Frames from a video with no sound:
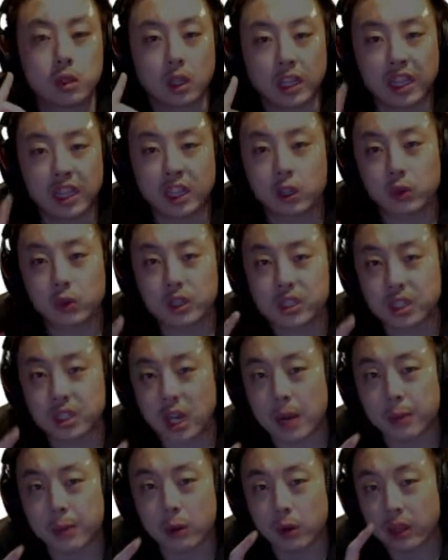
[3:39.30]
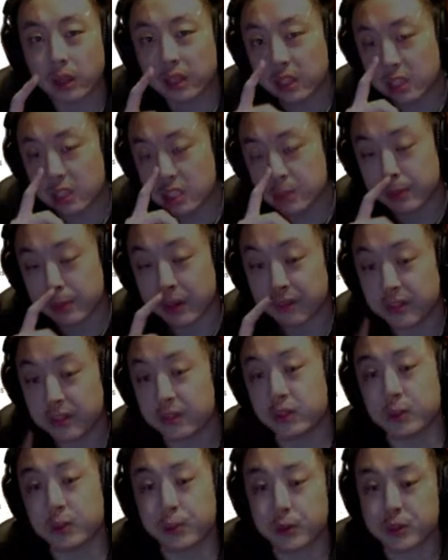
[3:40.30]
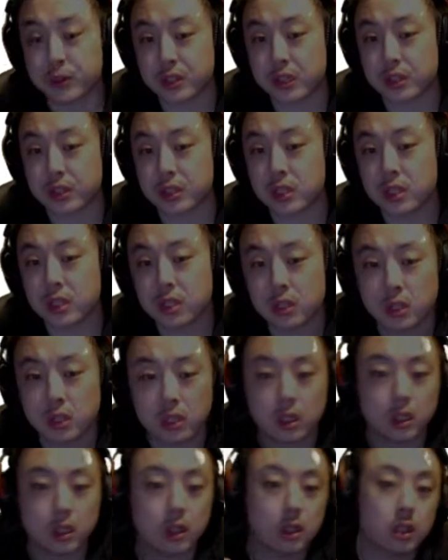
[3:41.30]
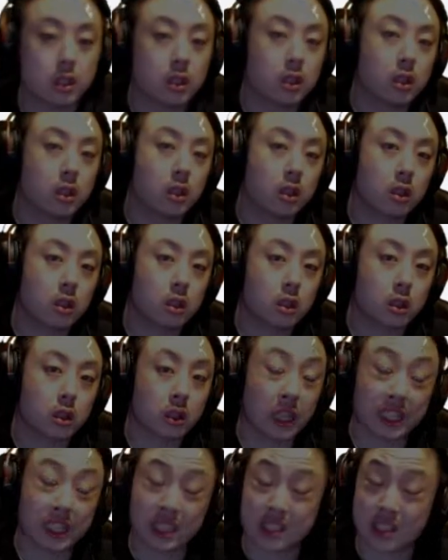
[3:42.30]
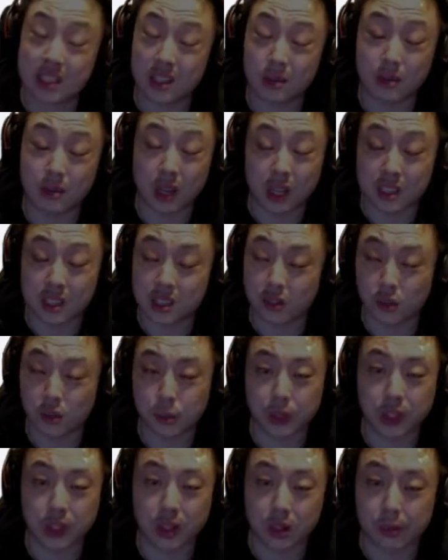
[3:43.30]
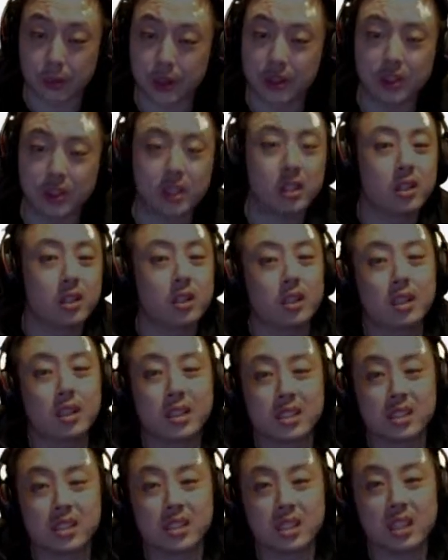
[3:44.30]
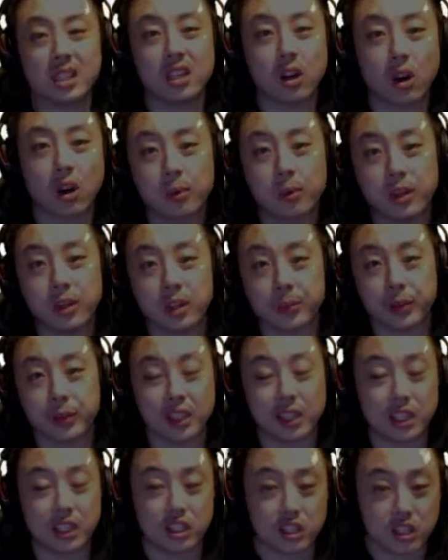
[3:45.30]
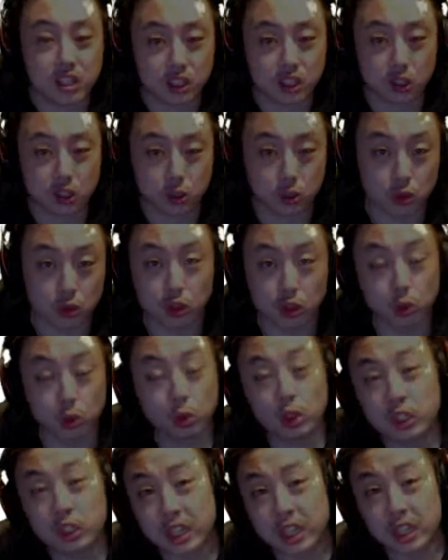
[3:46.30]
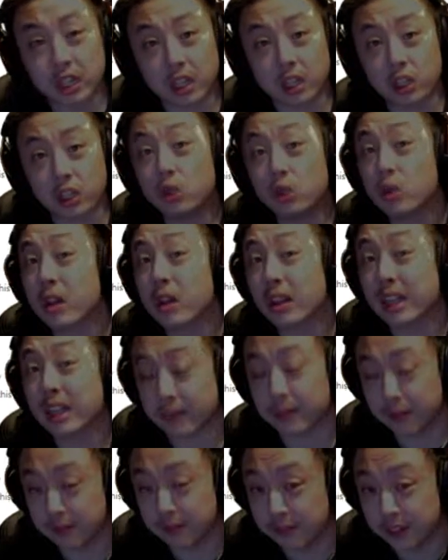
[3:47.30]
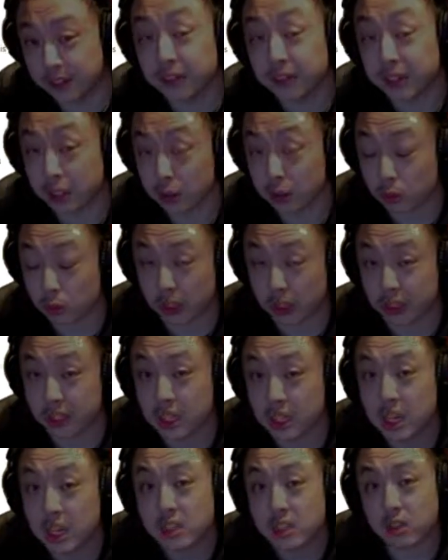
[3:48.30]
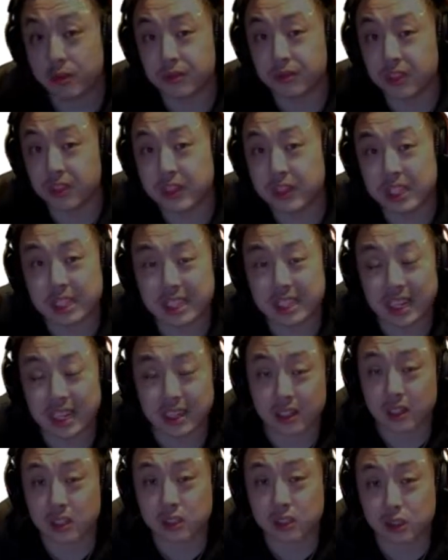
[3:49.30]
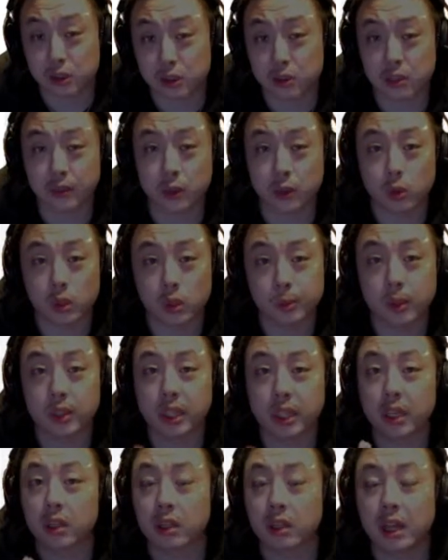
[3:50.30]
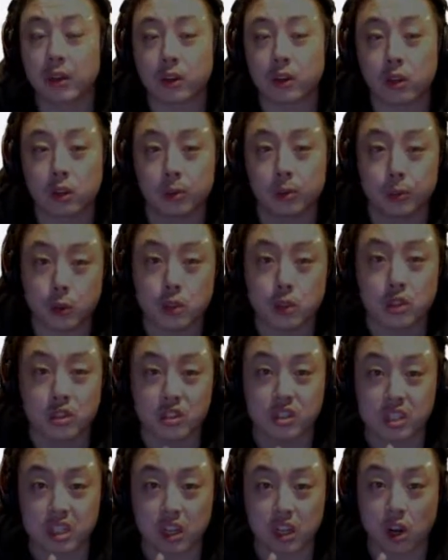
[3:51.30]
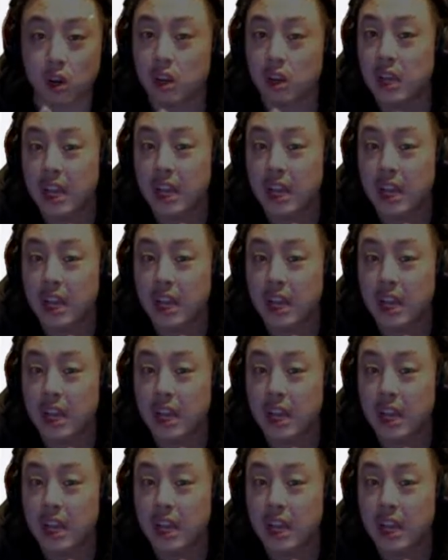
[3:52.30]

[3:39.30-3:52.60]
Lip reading: increase combat readiness by 50%. Like I said on Silverblade Araminthus, CR manipulation is huge. You look at a unit like Vivian, right? So Vivian got an exclusive equipment that allowed her to boost her CR,